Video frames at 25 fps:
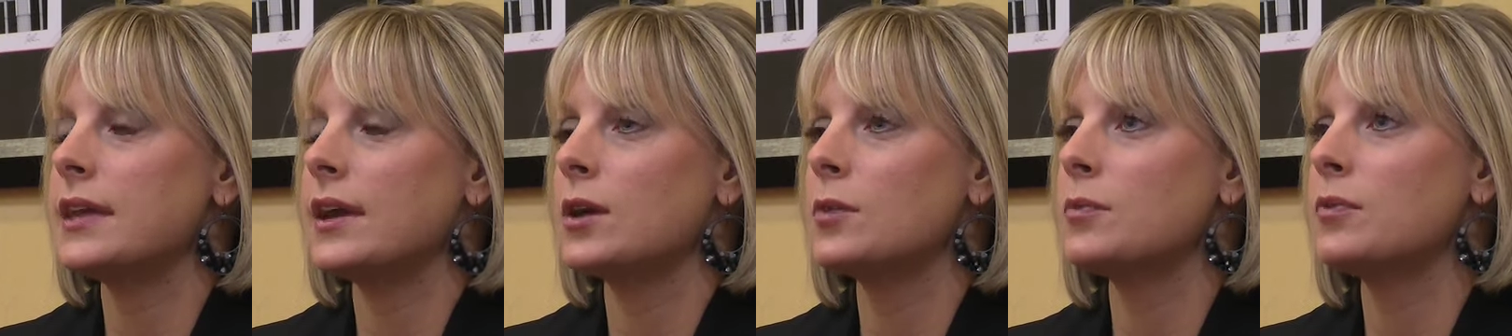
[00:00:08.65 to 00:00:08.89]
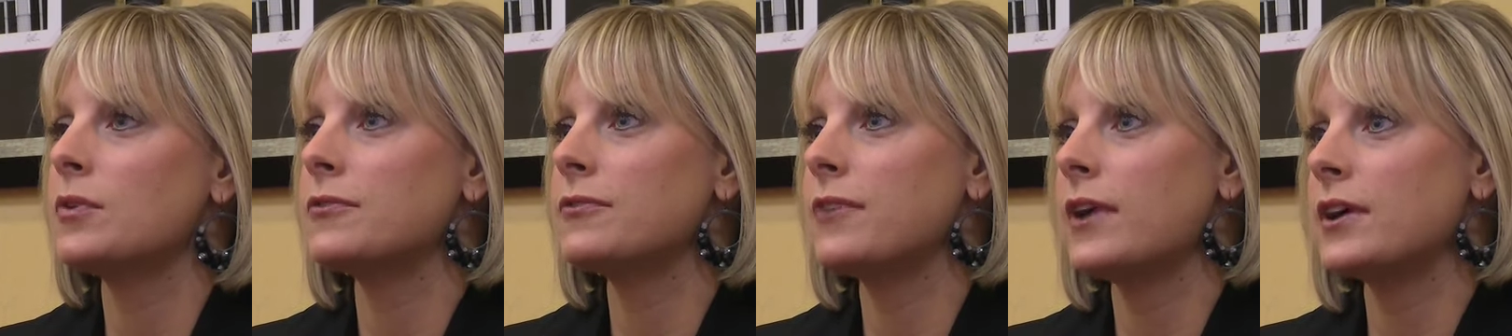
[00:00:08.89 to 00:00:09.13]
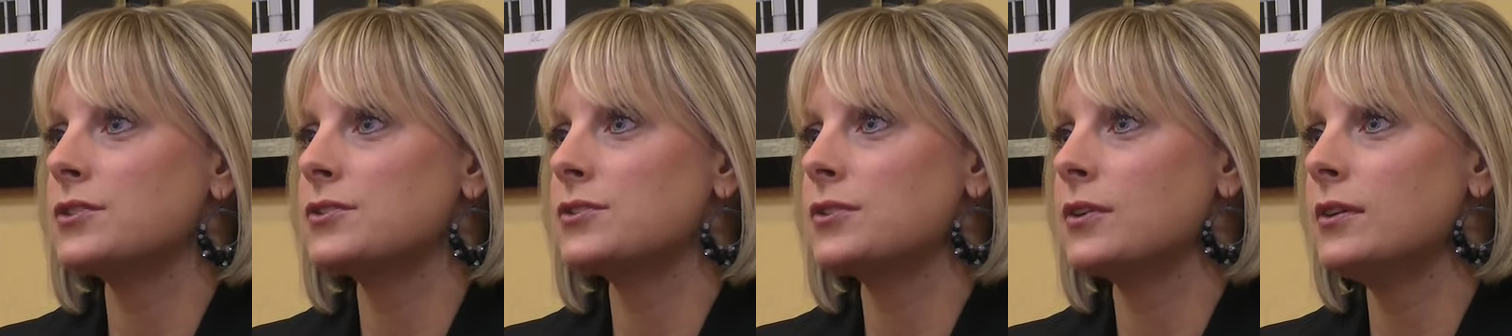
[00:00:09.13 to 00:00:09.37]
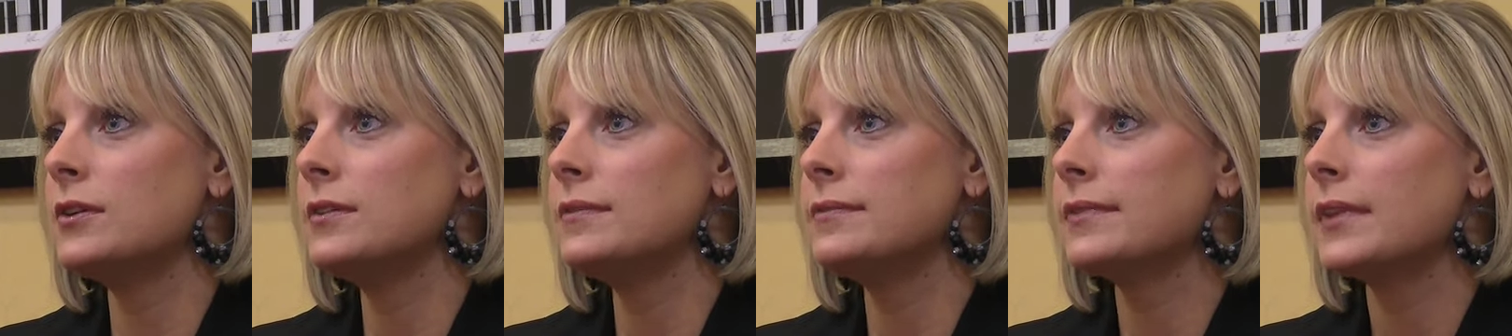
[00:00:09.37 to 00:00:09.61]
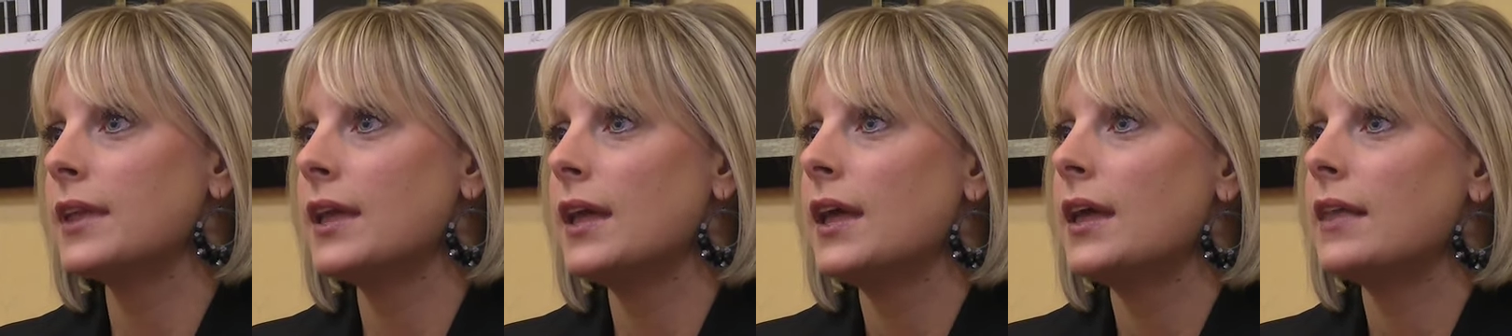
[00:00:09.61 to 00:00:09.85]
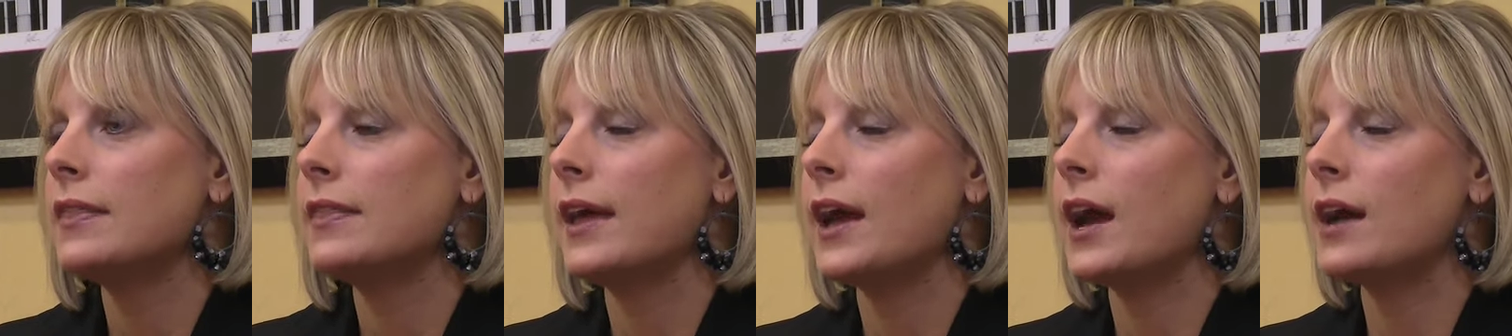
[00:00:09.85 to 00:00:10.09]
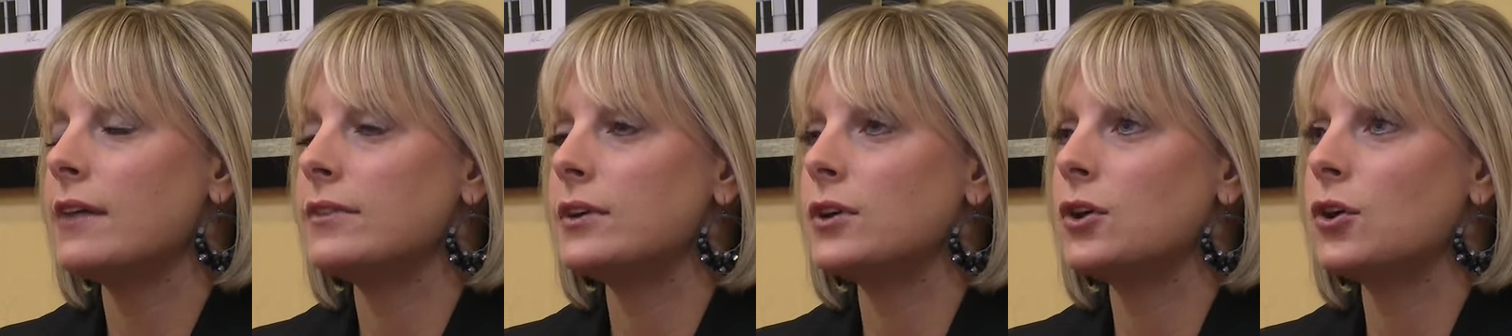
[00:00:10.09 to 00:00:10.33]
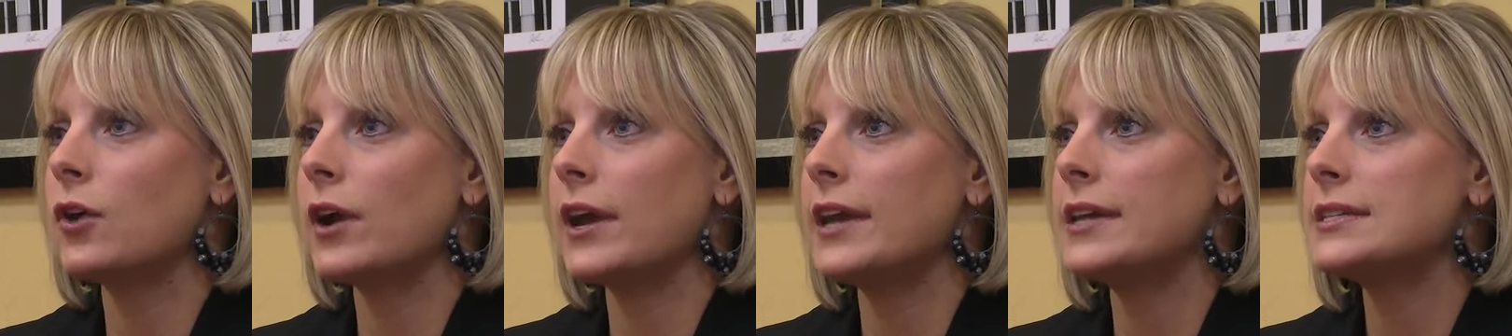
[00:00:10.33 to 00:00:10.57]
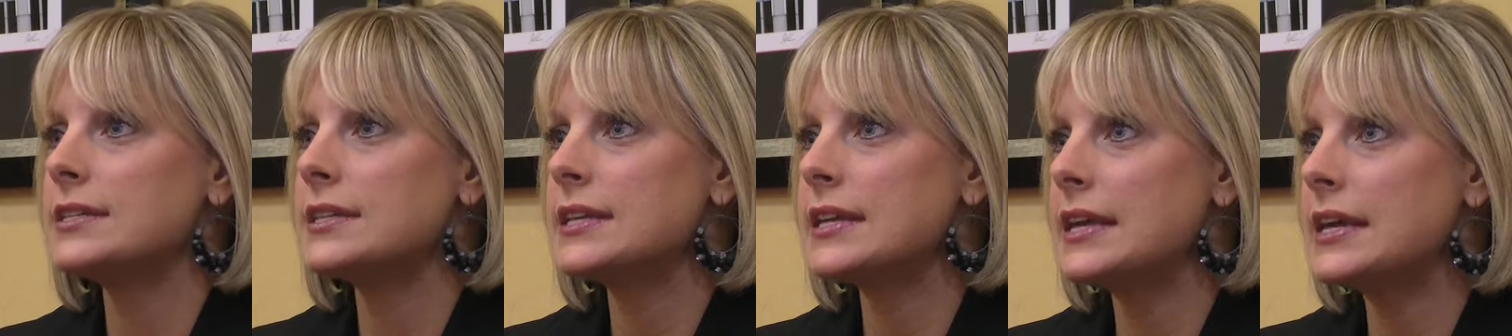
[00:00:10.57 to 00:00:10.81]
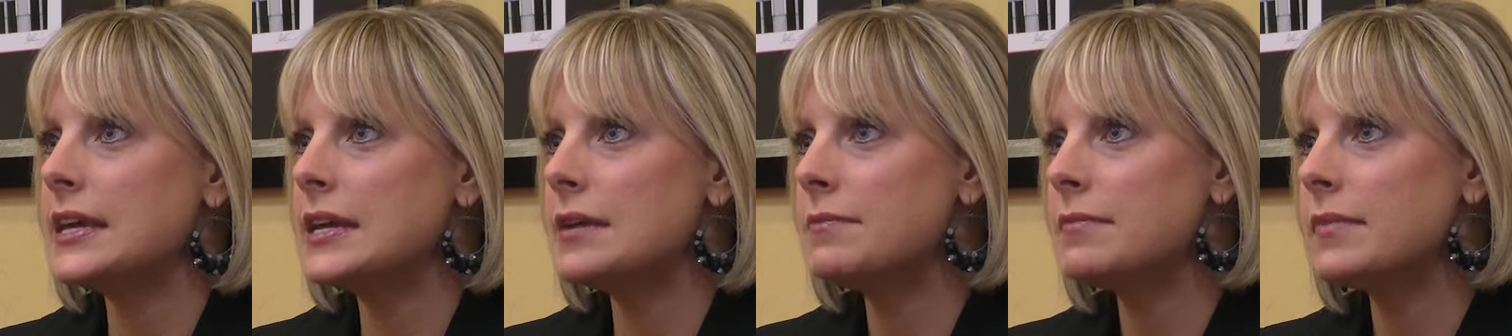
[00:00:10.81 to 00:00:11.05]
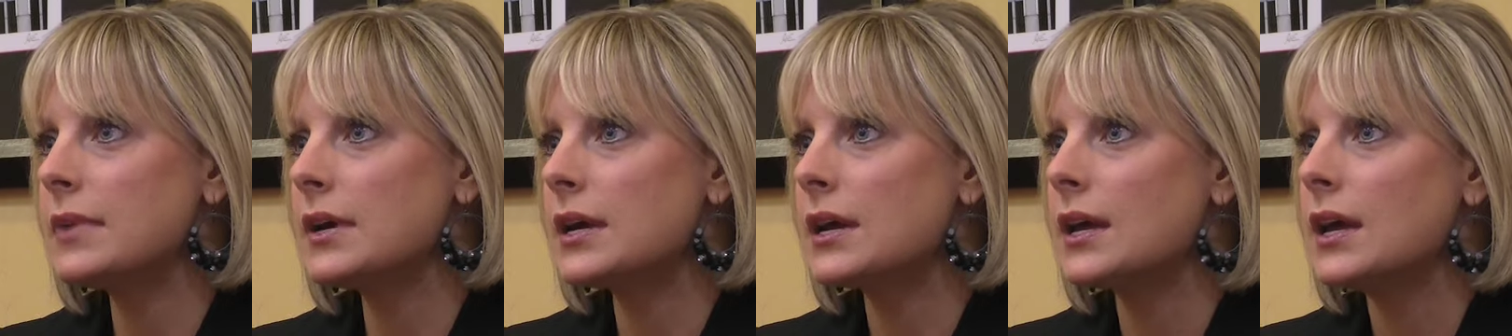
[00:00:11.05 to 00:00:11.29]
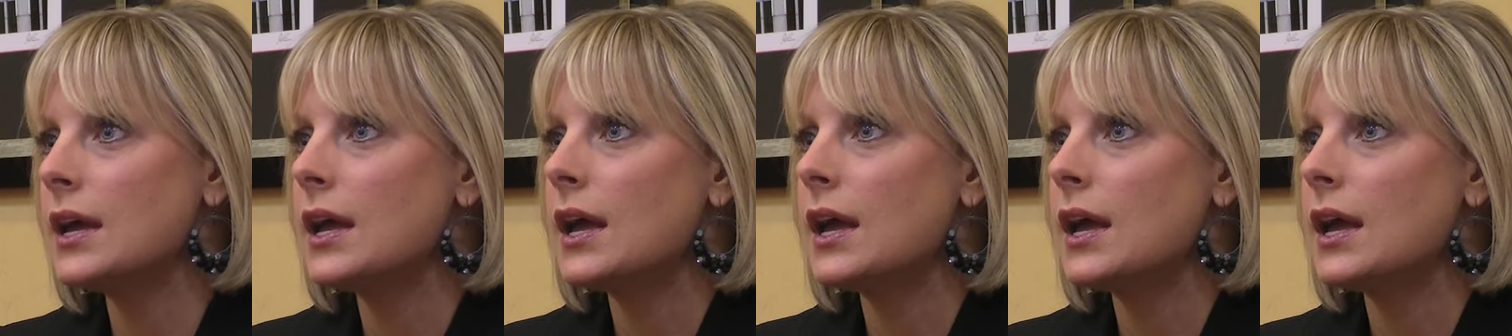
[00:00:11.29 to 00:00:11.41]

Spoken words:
they are professional, they have a great team,